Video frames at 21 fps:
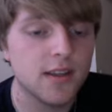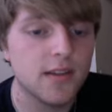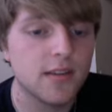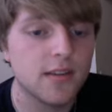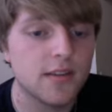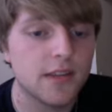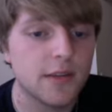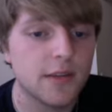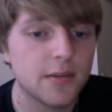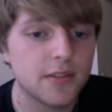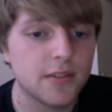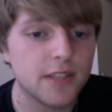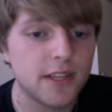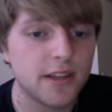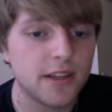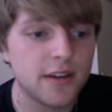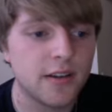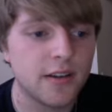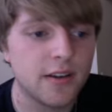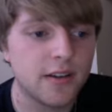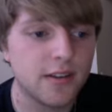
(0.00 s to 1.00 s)
they will take
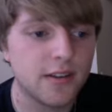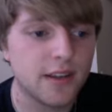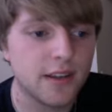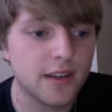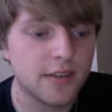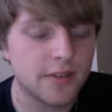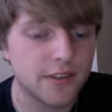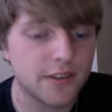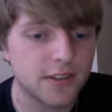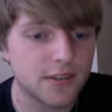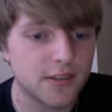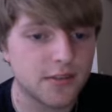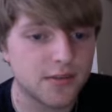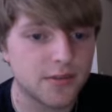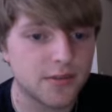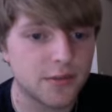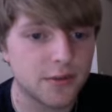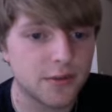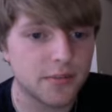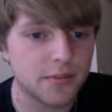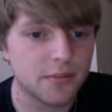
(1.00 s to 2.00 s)
on a physical
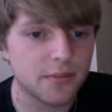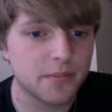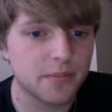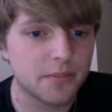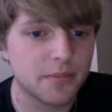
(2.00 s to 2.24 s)
form.